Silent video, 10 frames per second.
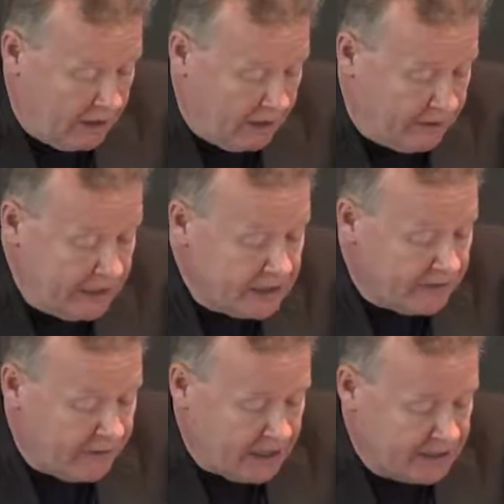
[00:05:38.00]
in the
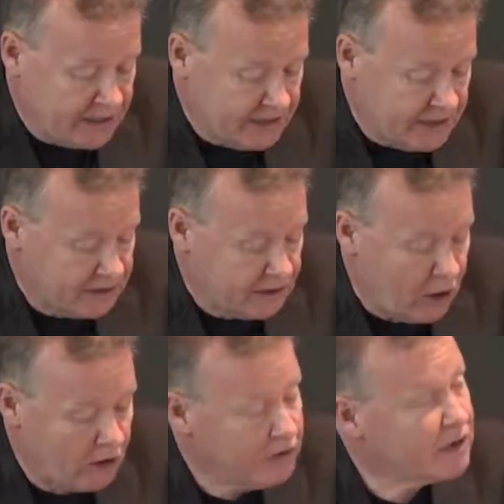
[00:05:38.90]
interface, this
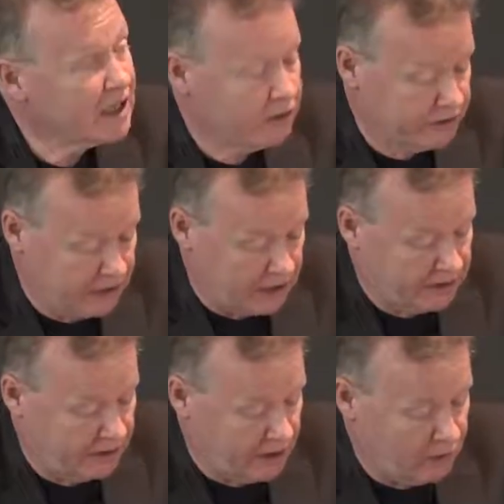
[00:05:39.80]
external record
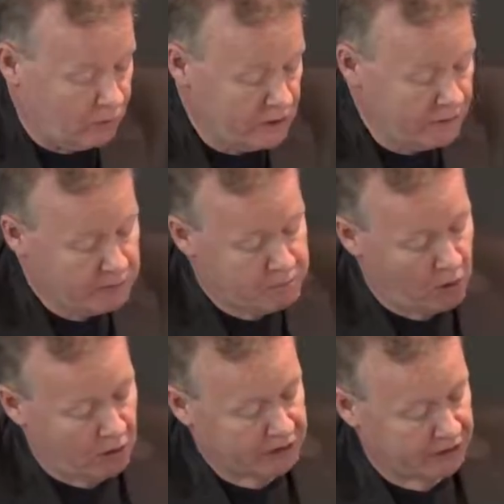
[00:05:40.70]
data will be
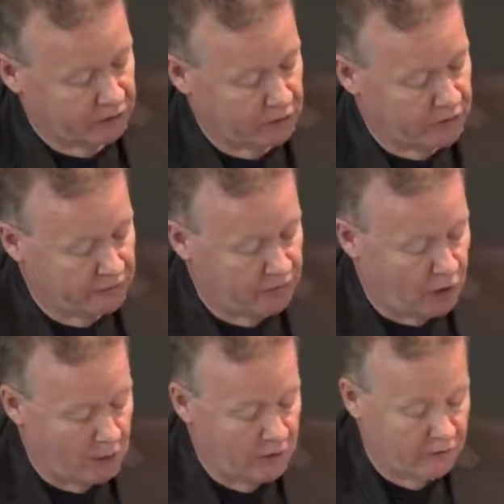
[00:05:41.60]
imported into the
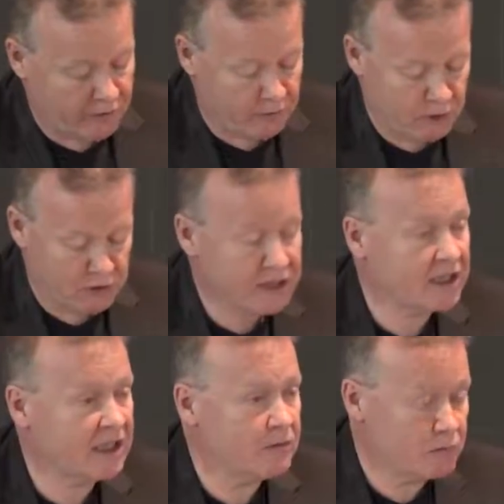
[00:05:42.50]
form of the
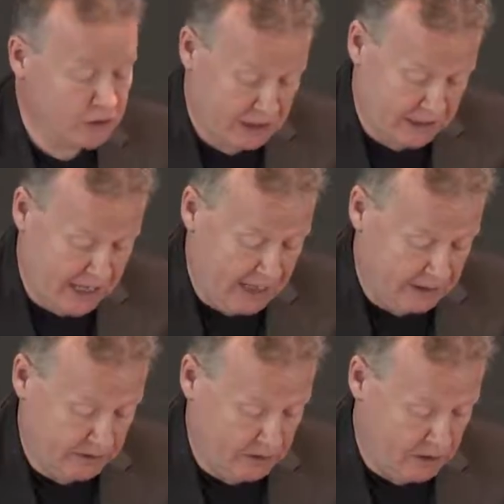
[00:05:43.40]
Musicat
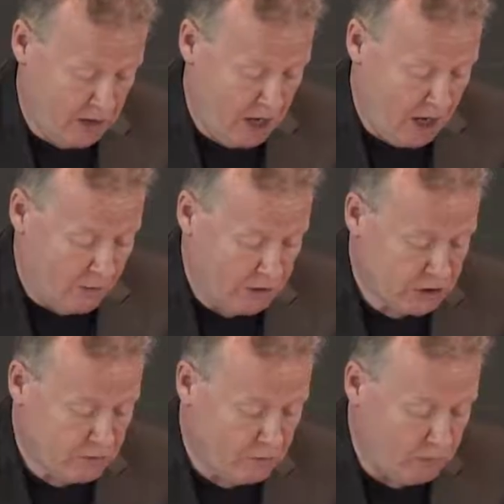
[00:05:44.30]
editor,
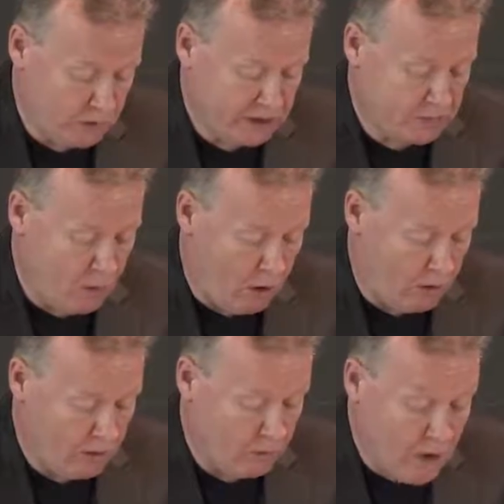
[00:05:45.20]

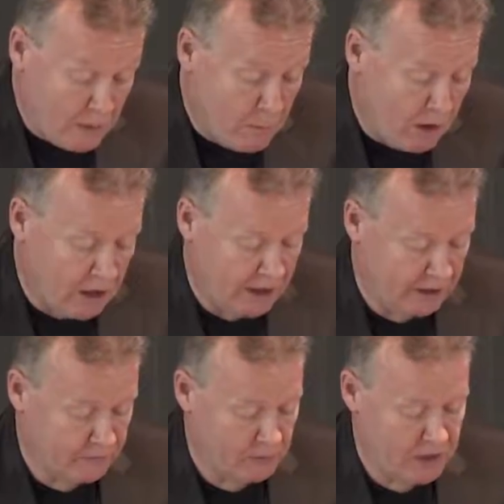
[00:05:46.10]
where more
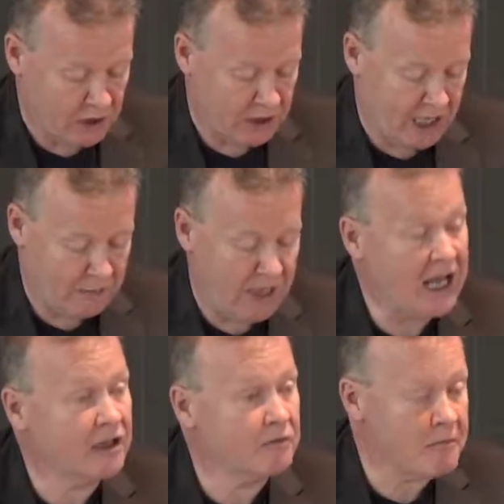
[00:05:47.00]
information can be
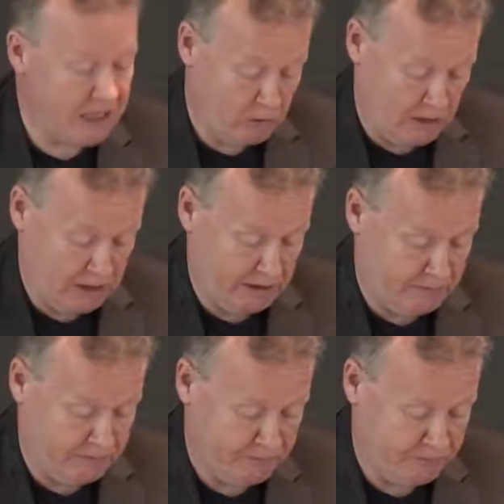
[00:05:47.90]
added manually.
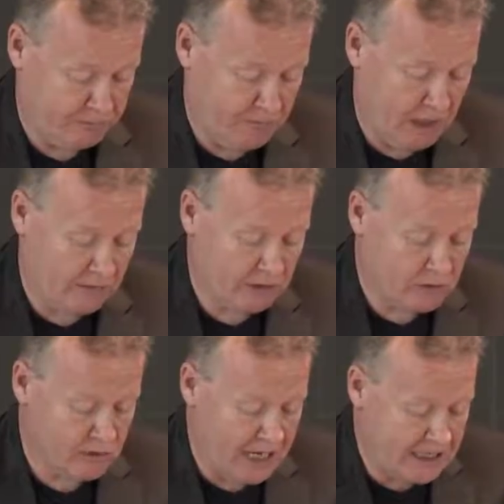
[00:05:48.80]
After
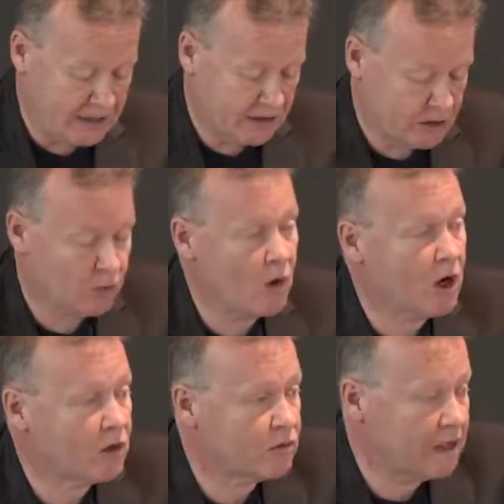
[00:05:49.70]
creating the
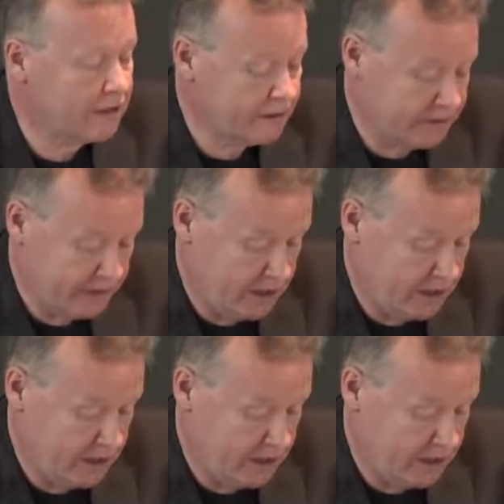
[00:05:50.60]
work record,